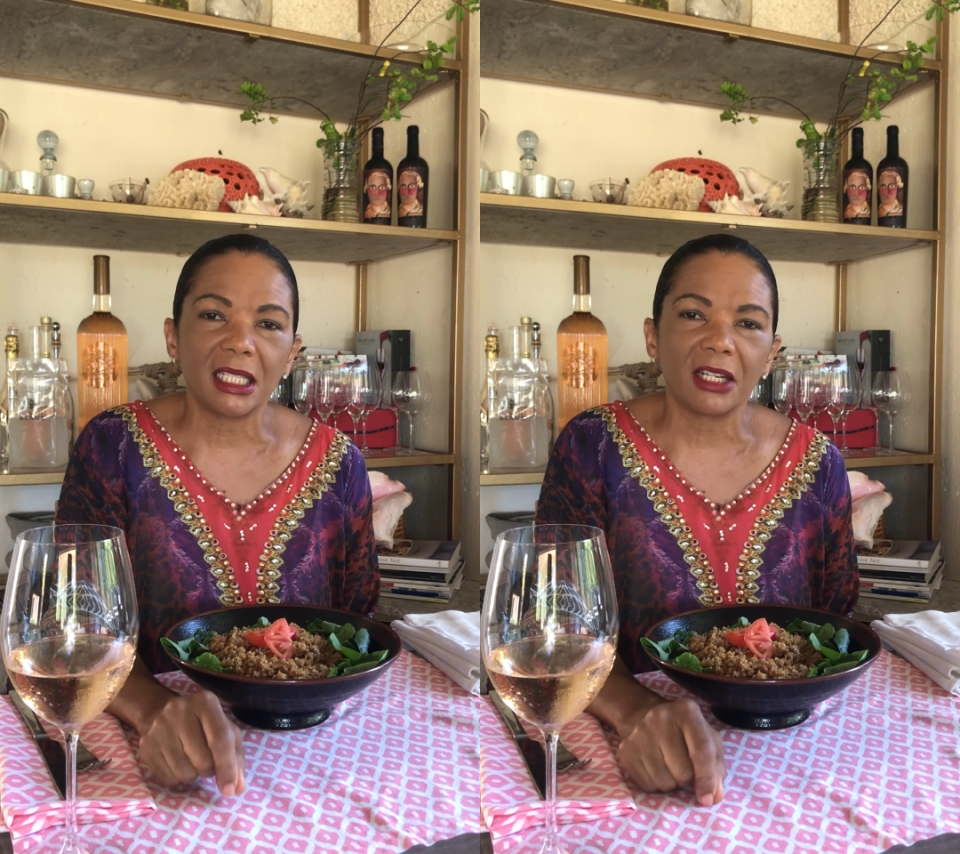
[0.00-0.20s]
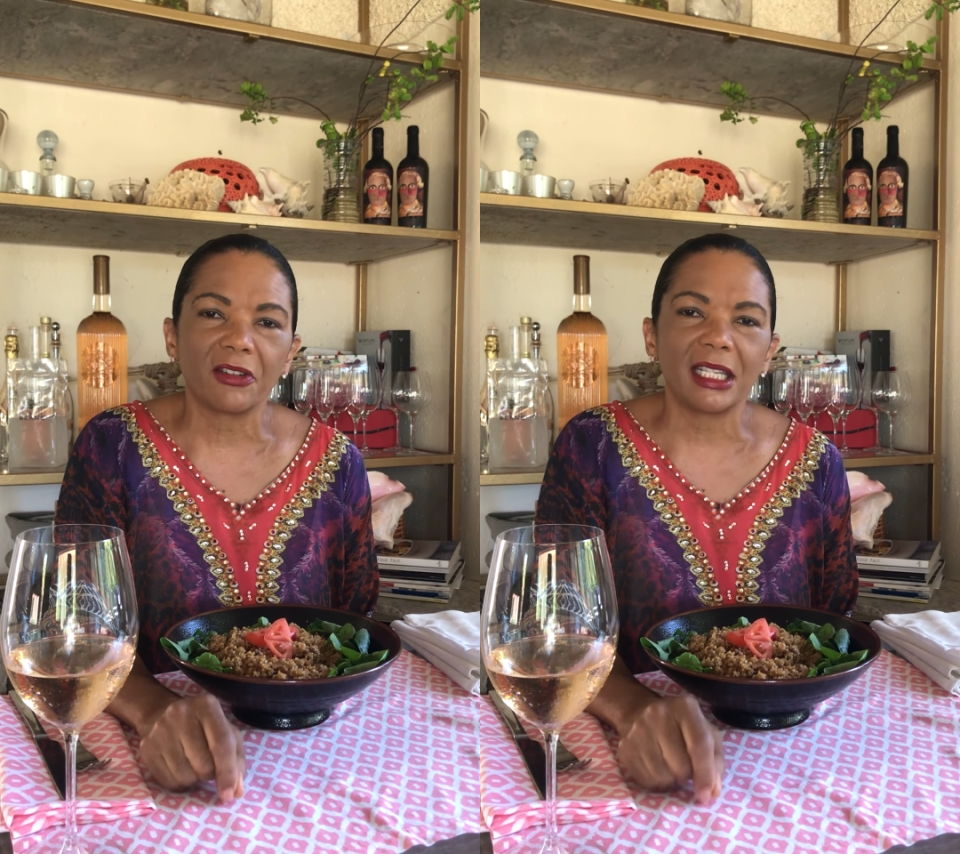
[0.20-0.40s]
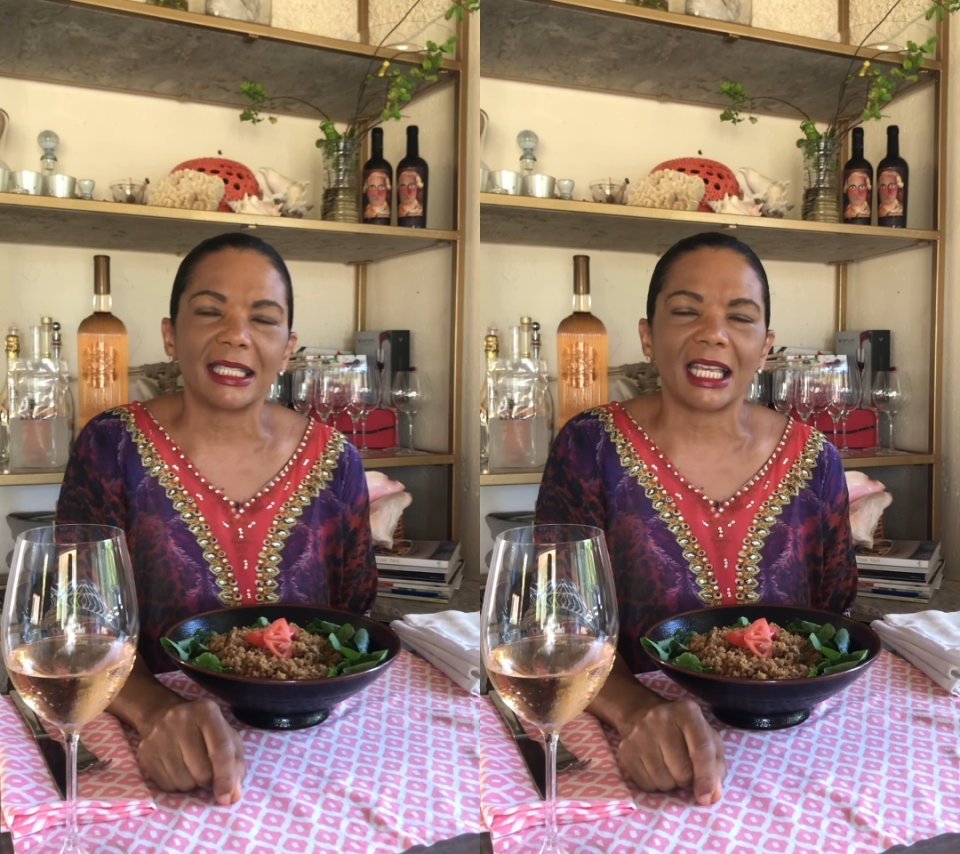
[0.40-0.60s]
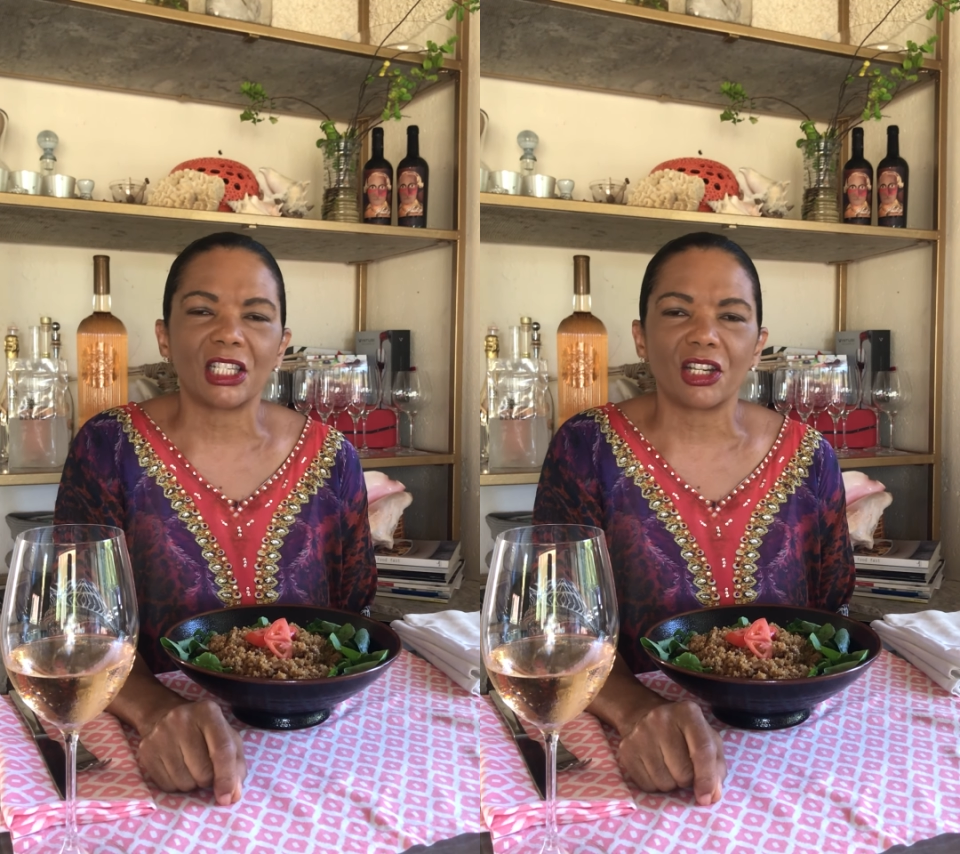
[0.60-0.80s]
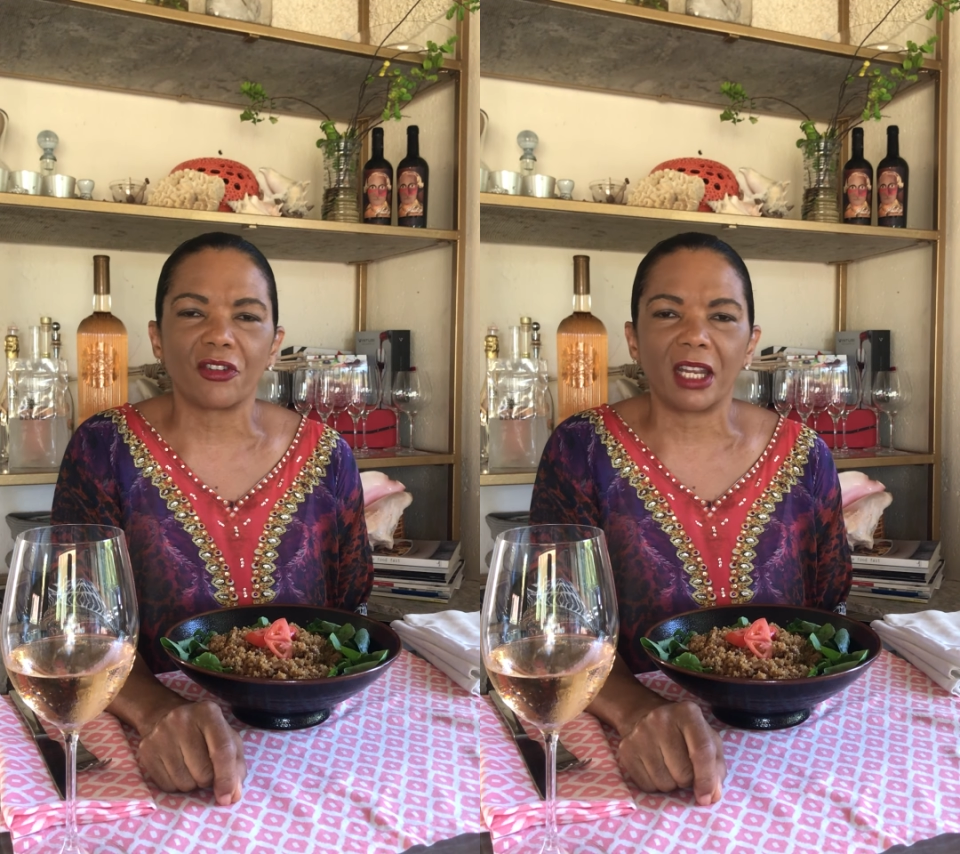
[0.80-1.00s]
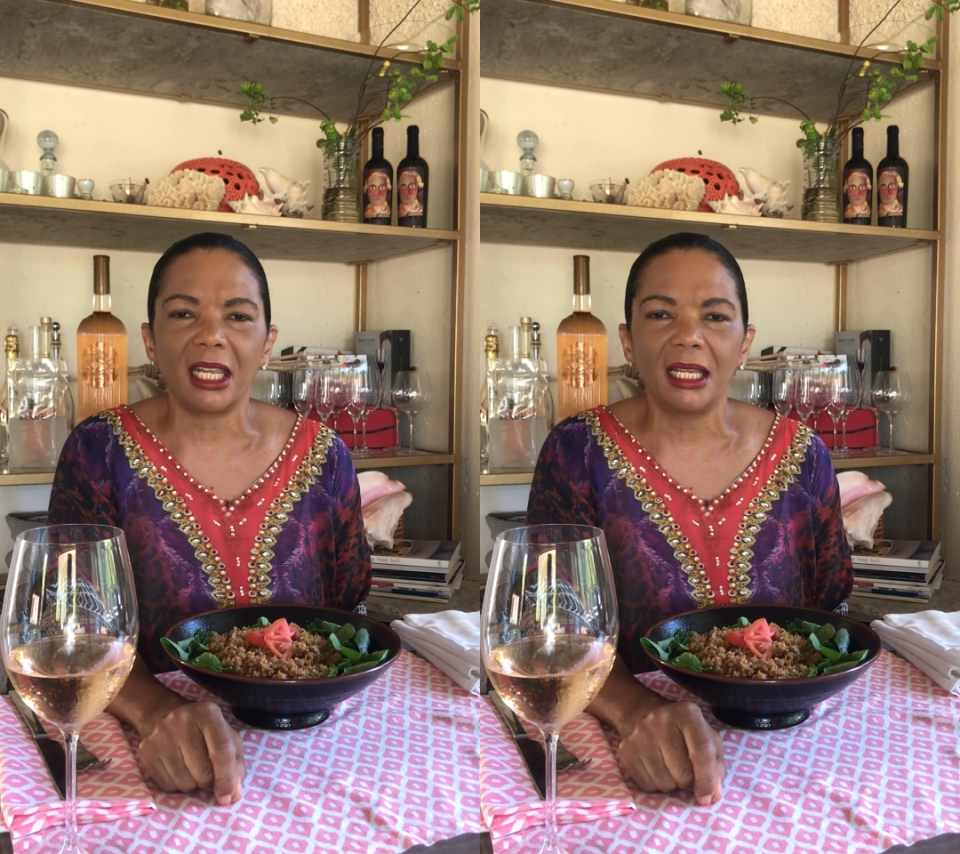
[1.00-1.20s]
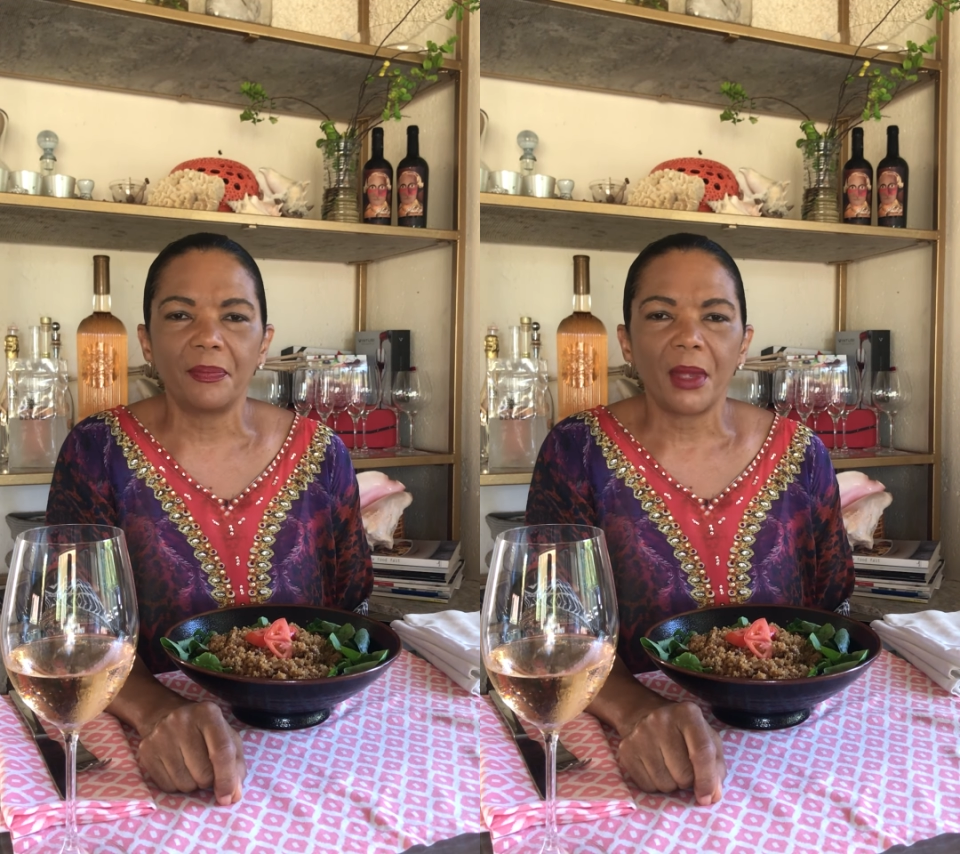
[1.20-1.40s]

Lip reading: degrees centigrade,